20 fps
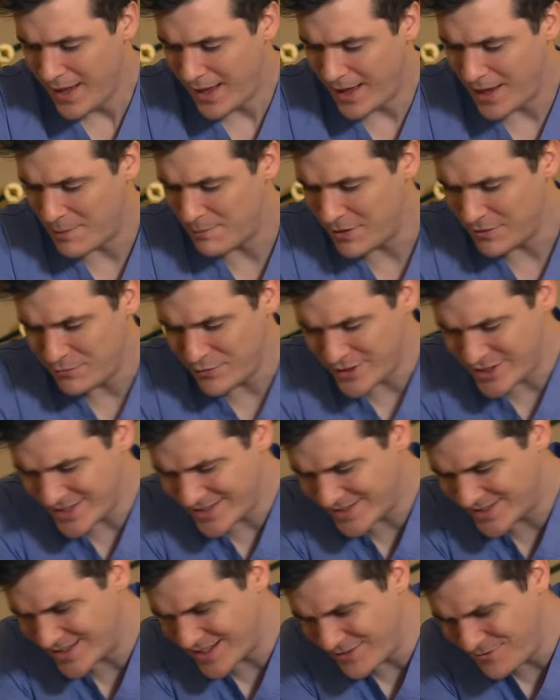um, if we
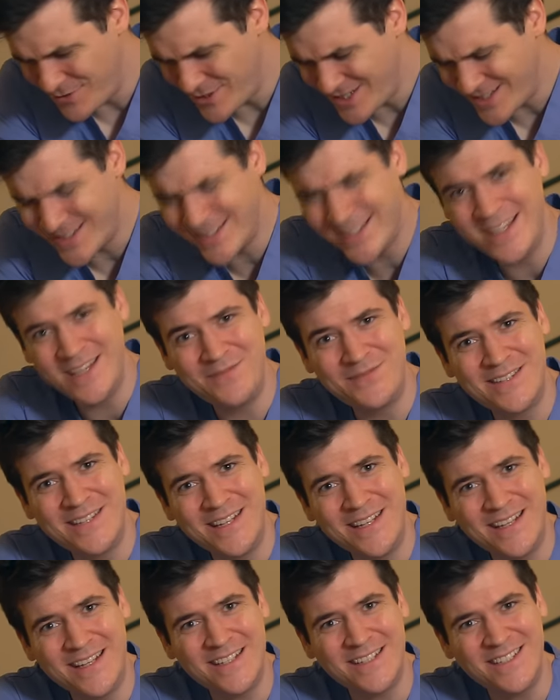just if we just keep
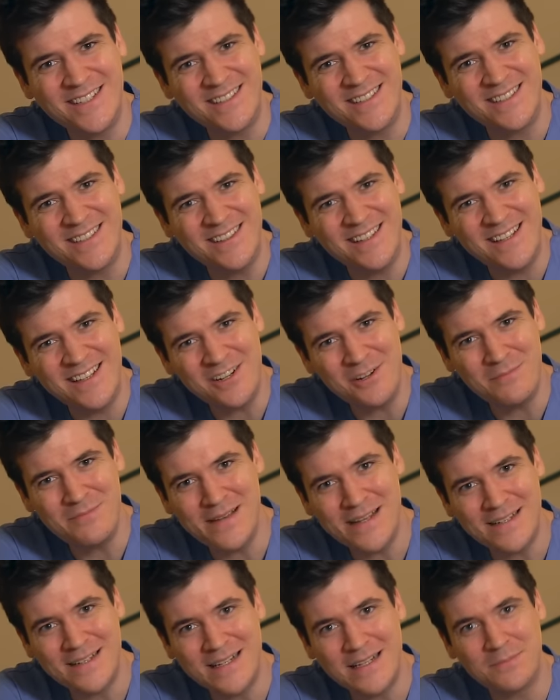digging just a little
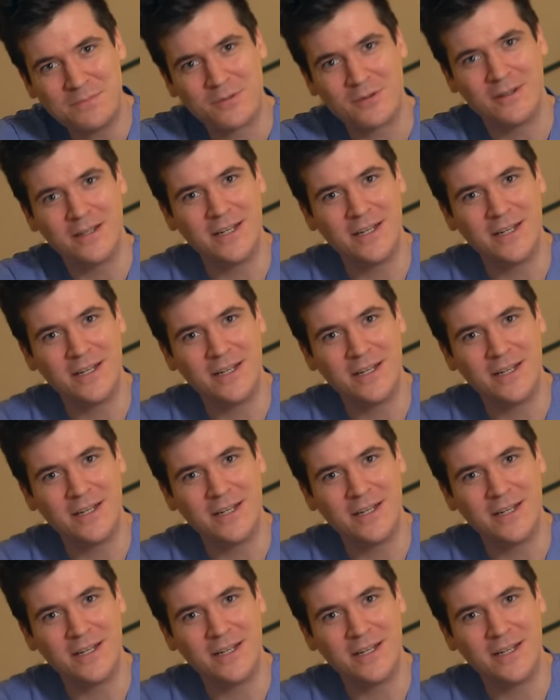bit deeper,